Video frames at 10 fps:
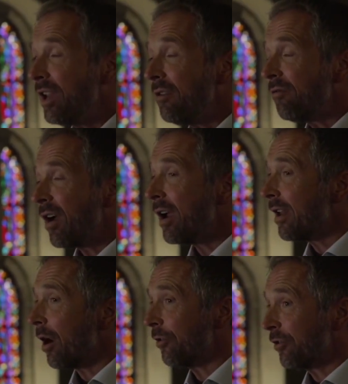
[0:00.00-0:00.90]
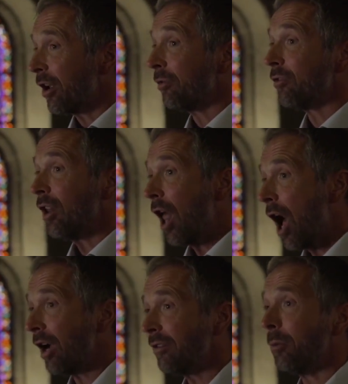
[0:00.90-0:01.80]
We find ourselves
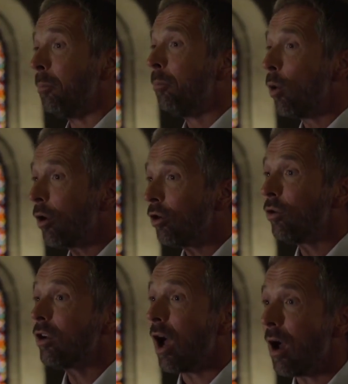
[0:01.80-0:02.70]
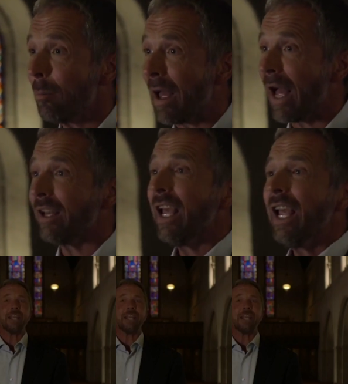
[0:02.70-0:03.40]
locked in mortal combat